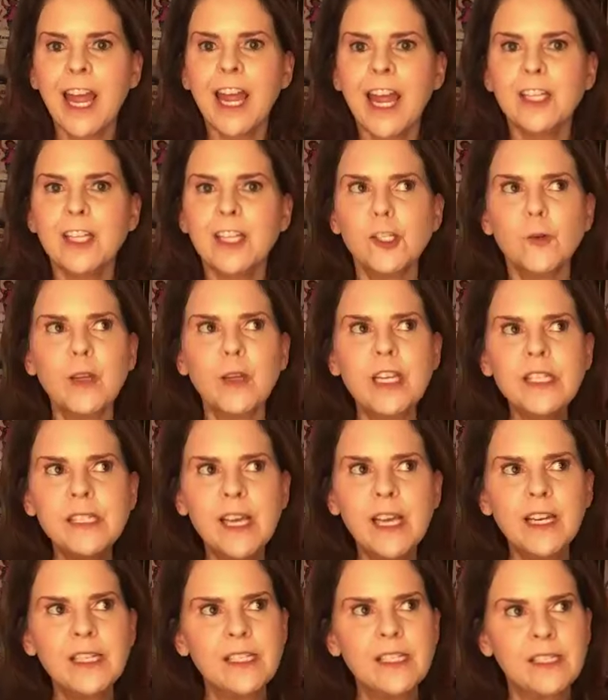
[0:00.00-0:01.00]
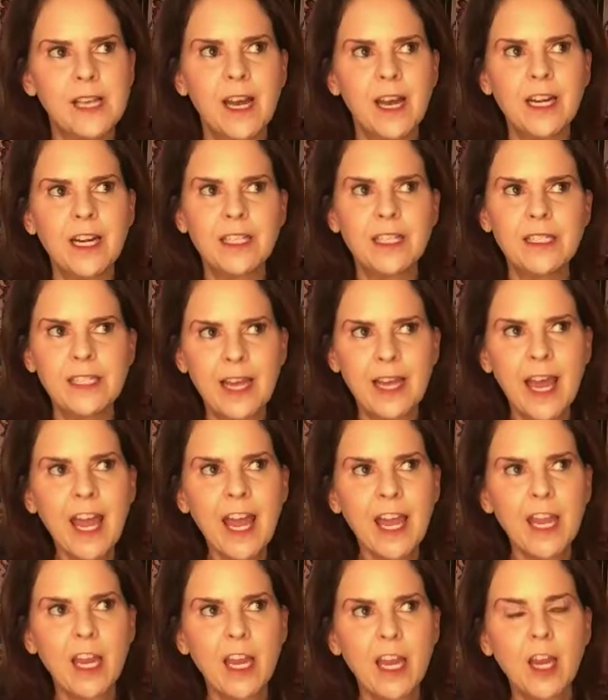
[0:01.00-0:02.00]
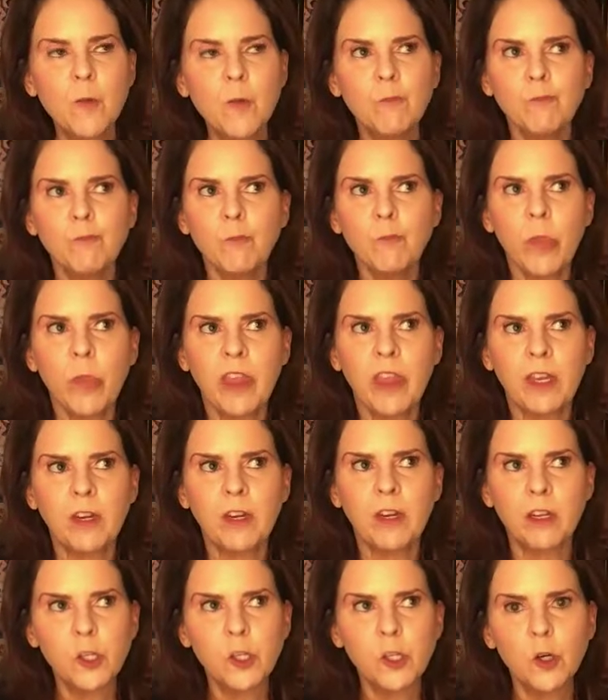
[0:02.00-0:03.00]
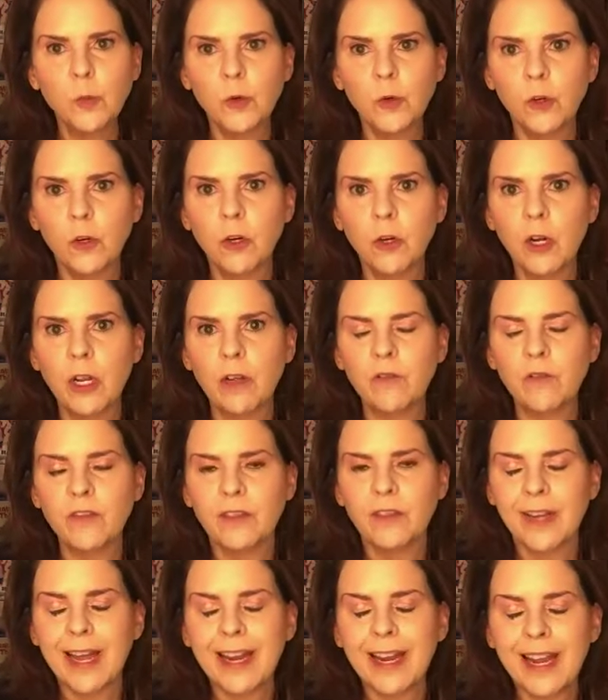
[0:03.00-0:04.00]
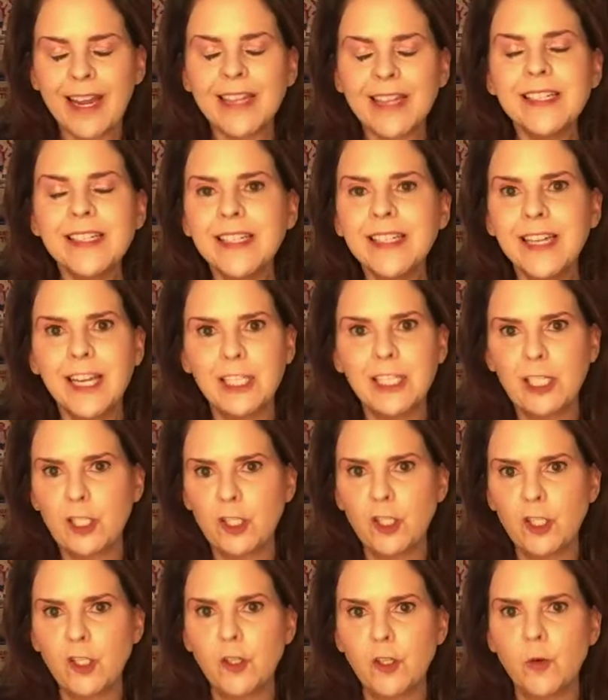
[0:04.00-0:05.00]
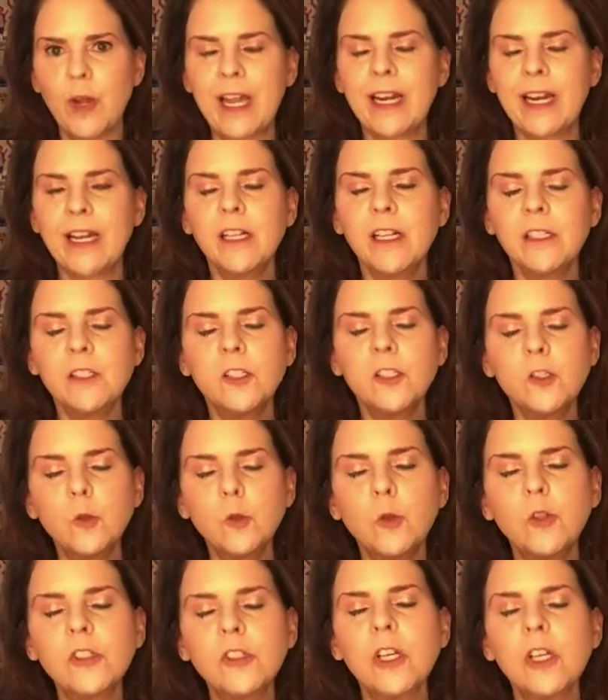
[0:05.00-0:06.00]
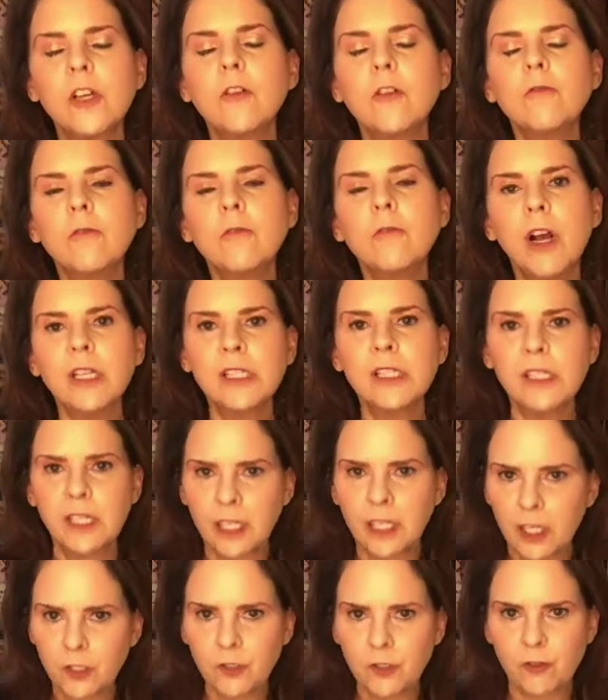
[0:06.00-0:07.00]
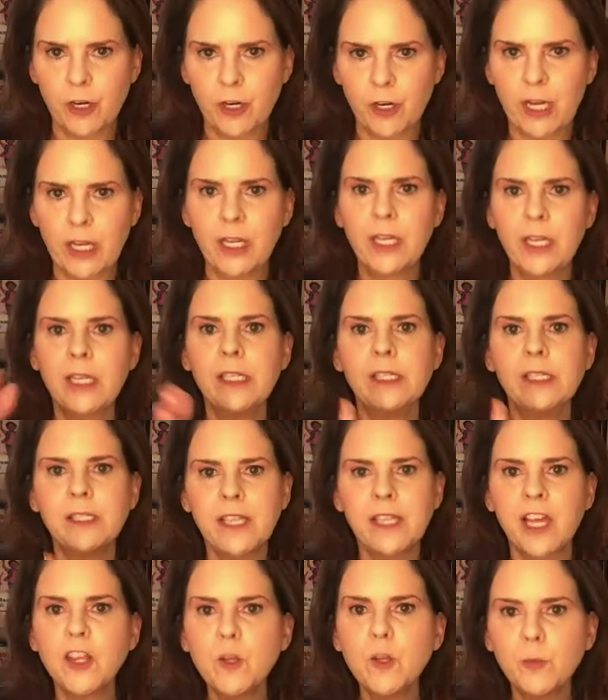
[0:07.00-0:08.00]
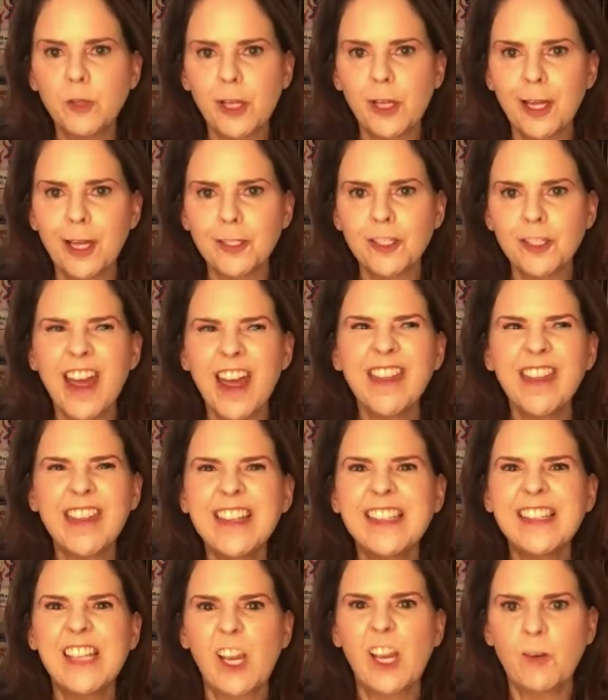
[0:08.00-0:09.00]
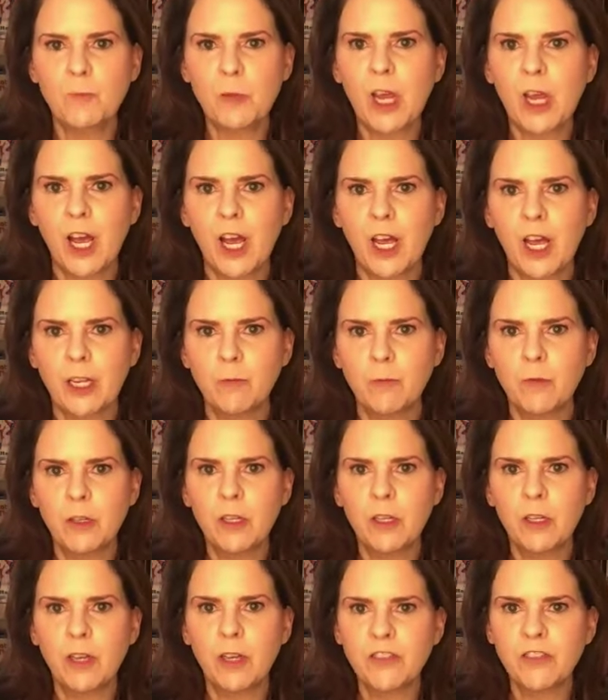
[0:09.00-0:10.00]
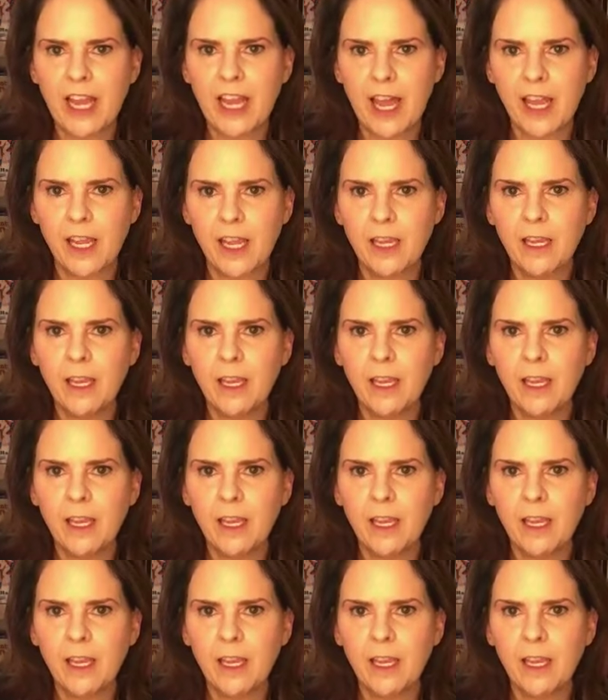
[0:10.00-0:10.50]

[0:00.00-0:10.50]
And yeah. so he decided a day in October of 1892, and schools across the country said the pledge at the same time of day.